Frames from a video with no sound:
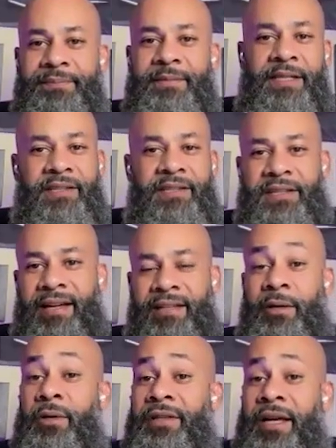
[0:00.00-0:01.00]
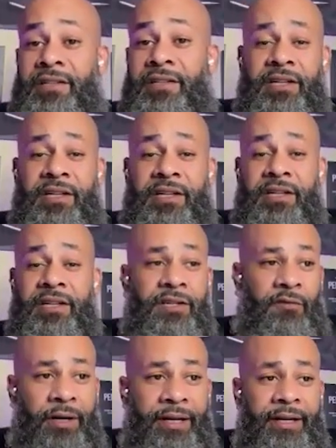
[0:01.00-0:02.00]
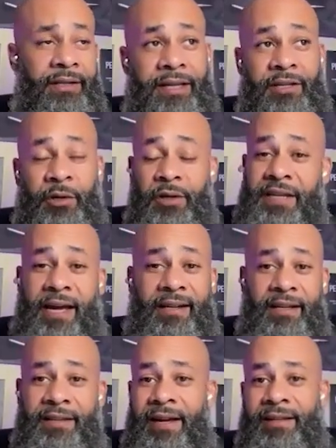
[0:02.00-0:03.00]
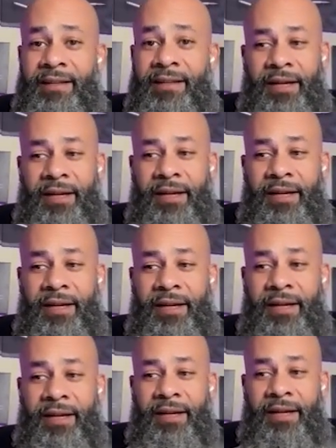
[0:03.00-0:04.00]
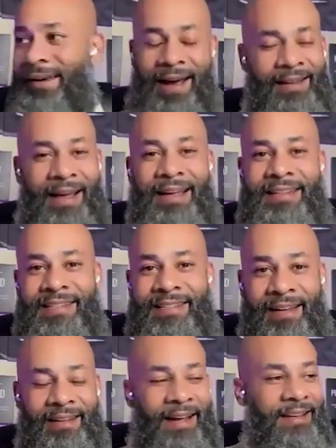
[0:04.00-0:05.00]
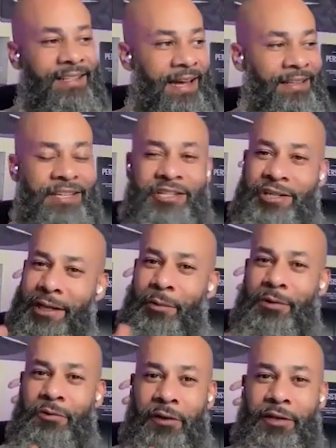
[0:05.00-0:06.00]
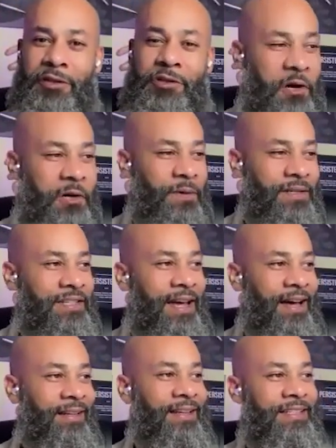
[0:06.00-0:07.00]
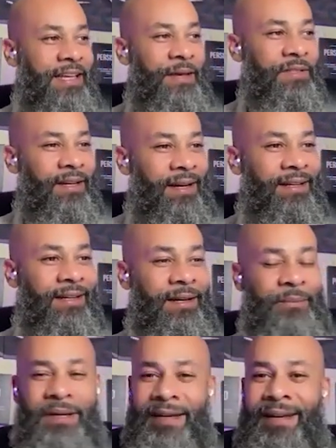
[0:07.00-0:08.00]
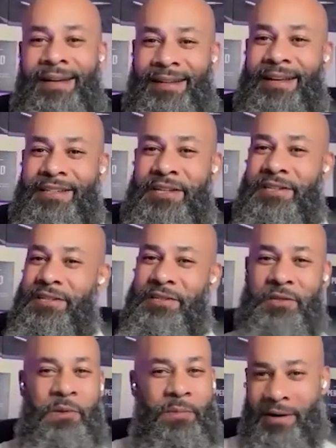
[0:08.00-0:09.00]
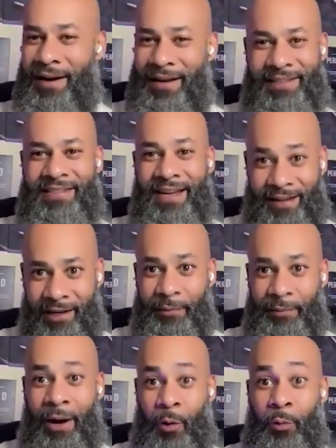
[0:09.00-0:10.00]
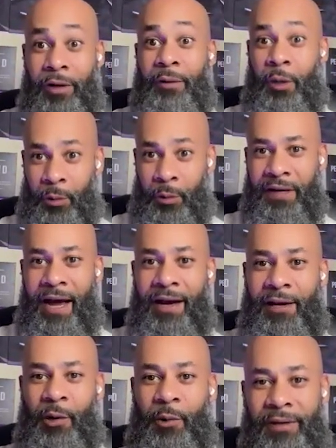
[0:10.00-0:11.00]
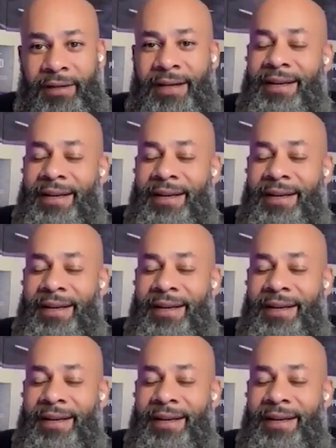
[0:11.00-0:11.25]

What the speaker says: That's exactly what that session is for, and they do exactly that. They're like, hey, I like Sally. Sheila was really strong, but Sally seems like she's super excited about what we've got going.